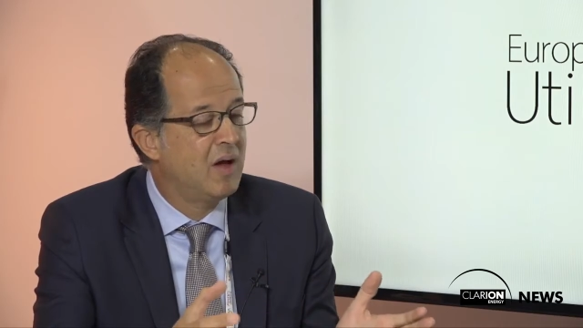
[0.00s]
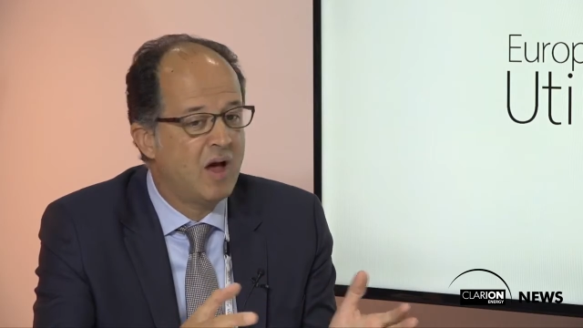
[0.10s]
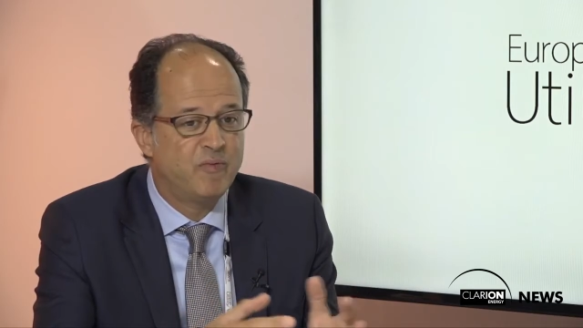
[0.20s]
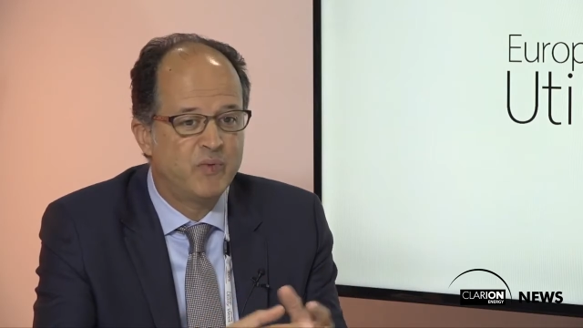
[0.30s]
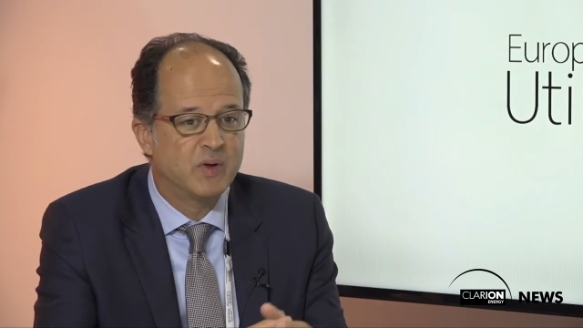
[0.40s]

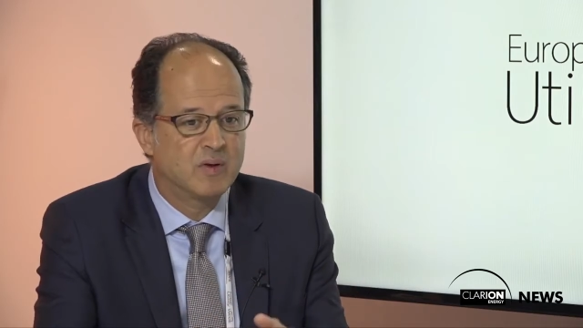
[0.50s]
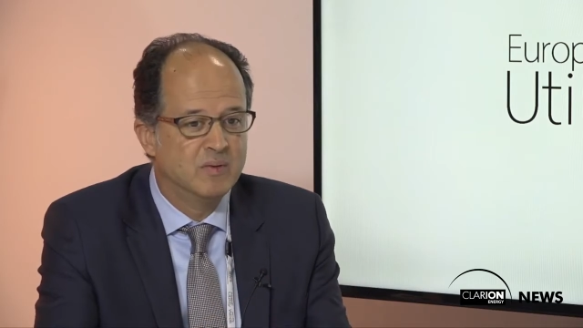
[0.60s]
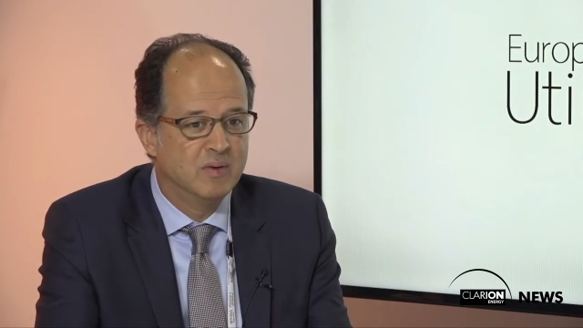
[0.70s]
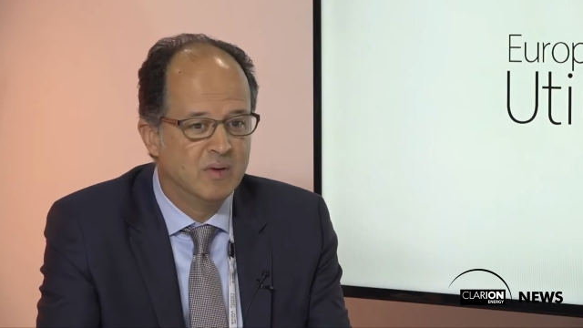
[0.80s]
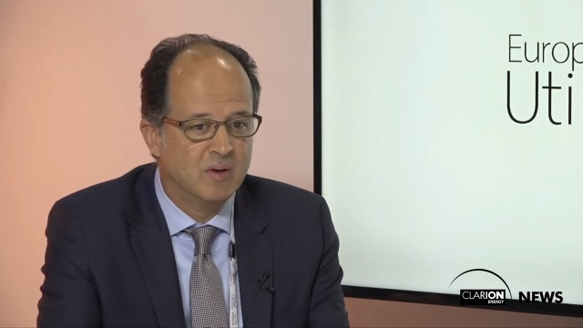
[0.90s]

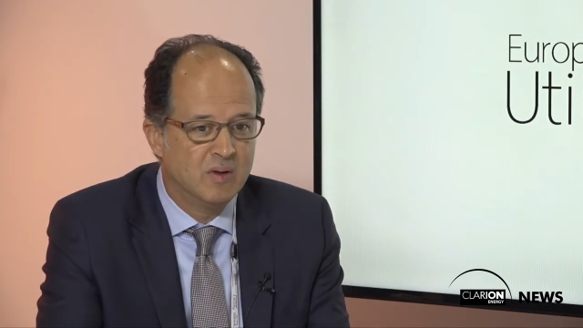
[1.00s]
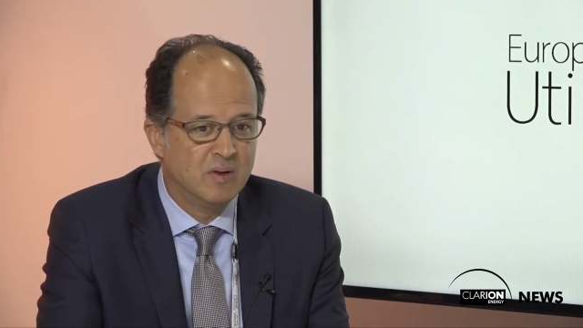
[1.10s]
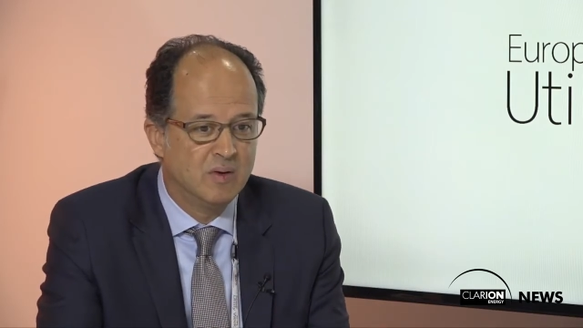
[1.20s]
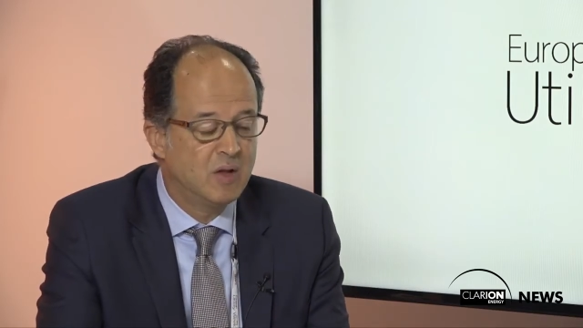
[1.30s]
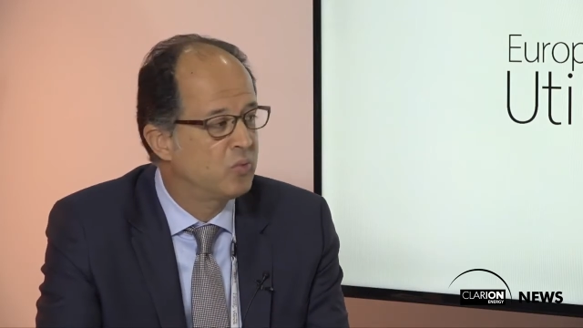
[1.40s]
African
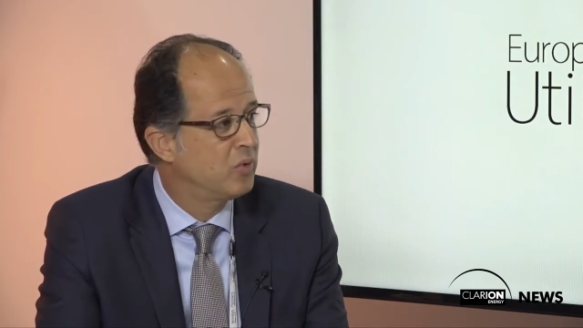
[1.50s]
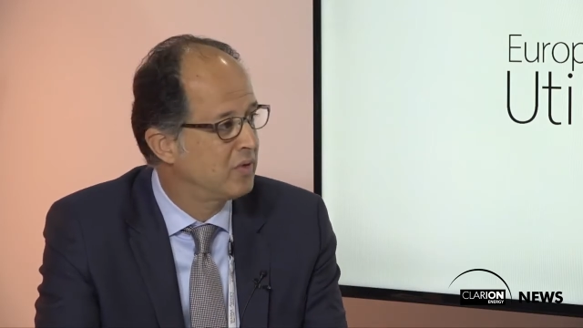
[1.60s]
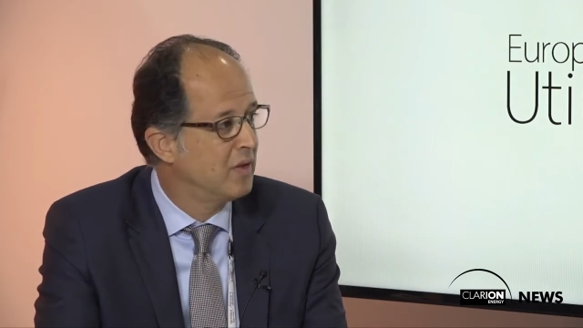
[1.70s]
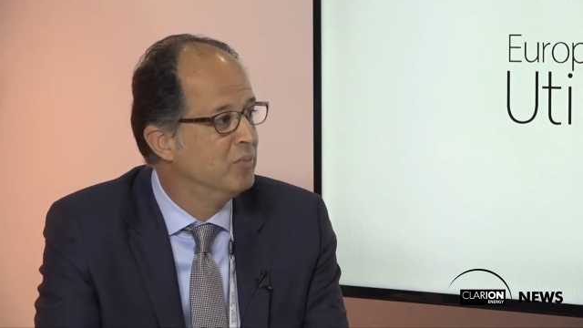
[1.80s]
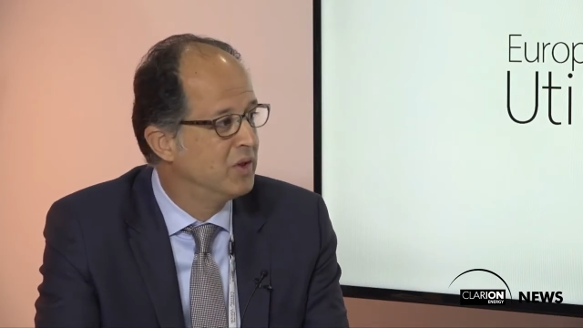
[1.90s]

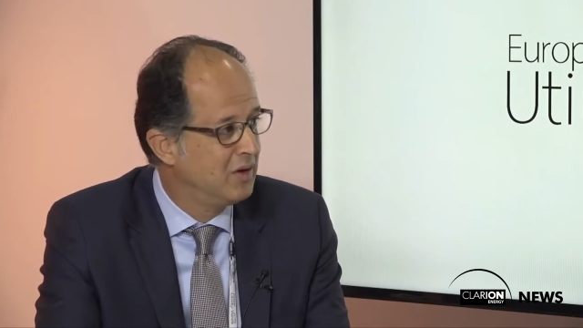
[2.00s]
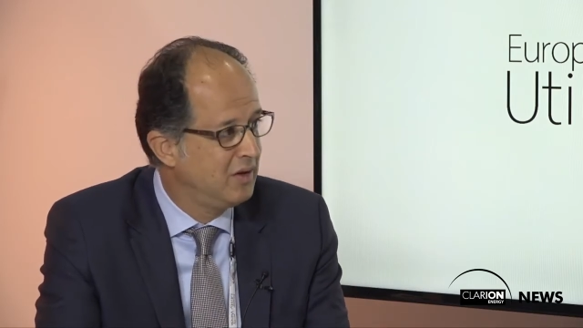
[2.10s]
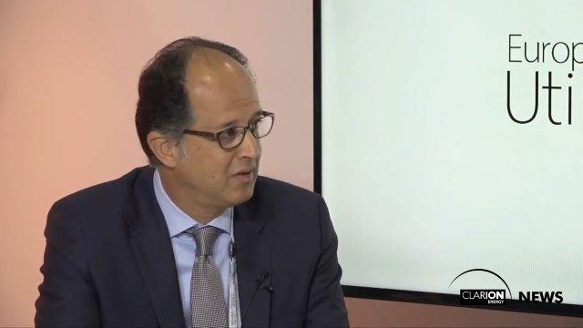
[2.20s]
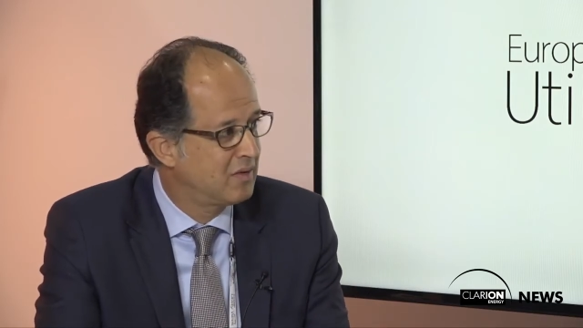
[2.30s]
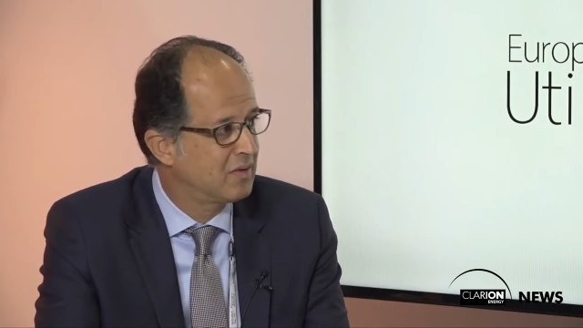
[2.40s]
networks and Middle
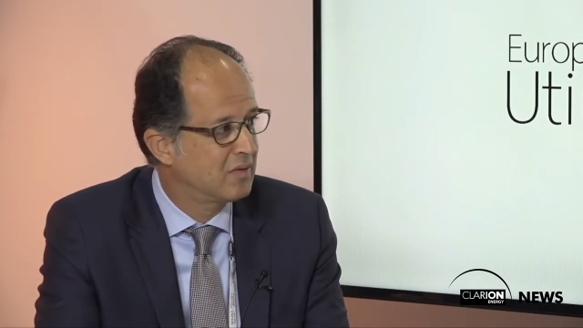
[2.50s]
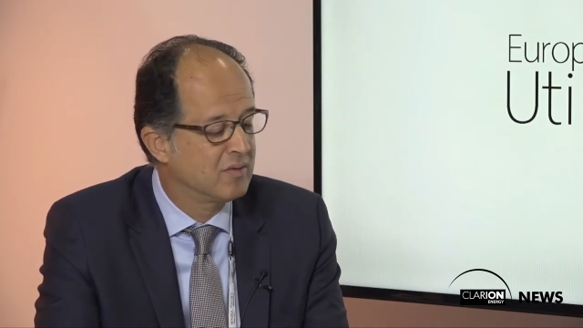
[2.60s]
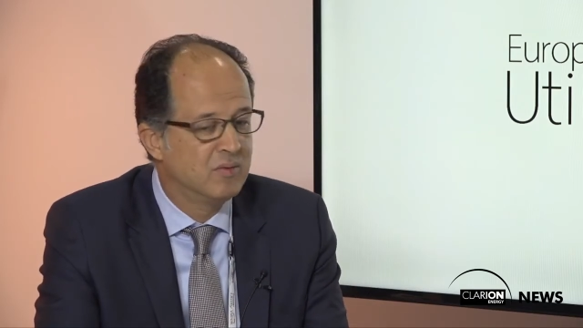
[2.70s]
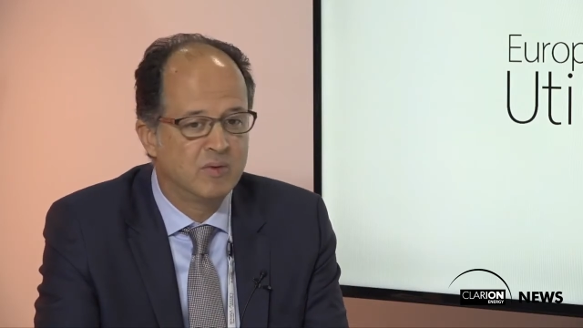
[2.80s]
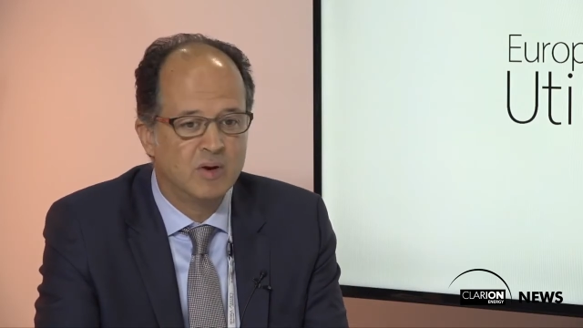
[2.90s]

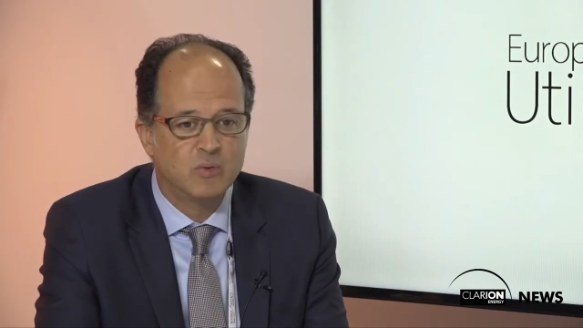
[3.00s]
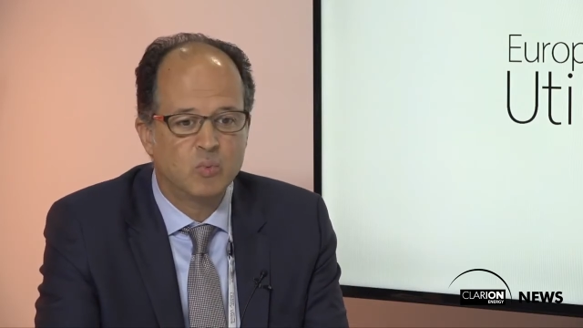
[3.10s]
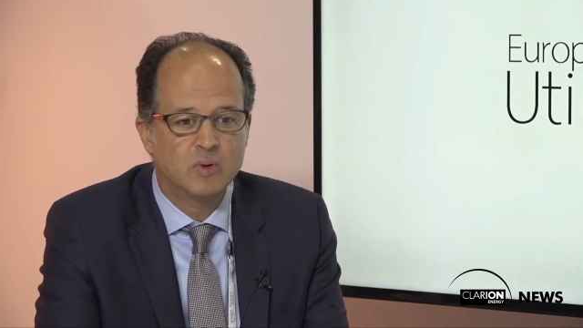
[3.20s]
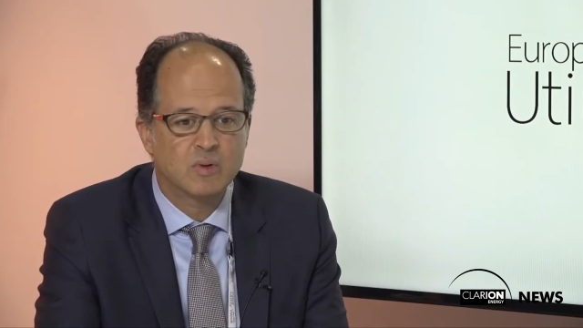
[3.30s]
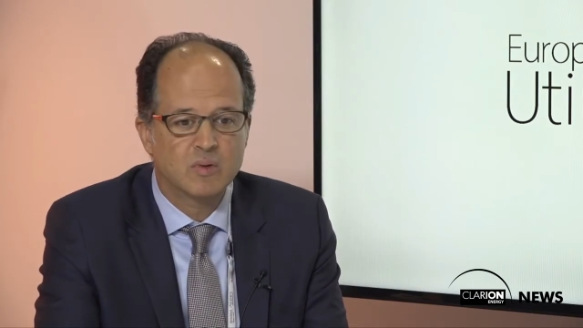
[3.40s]
Eastern
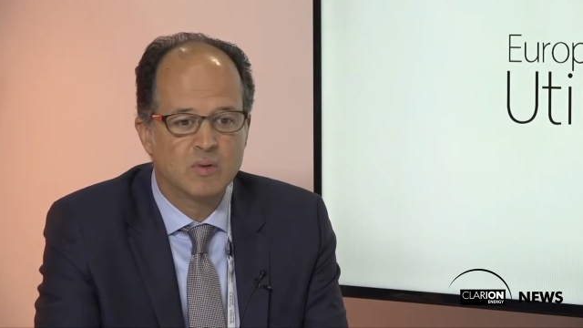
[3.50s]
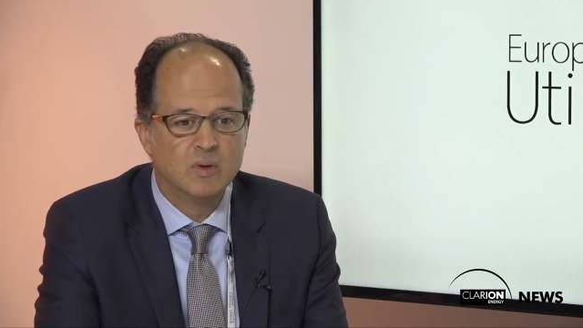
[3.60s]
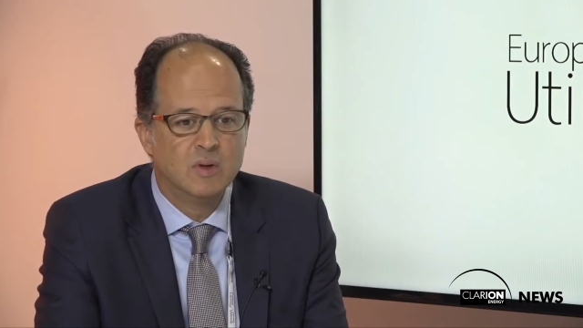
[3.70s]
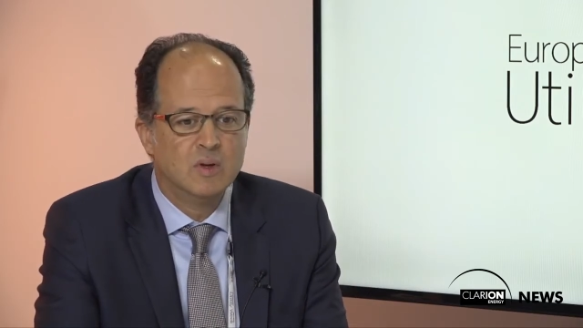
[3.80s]
networks.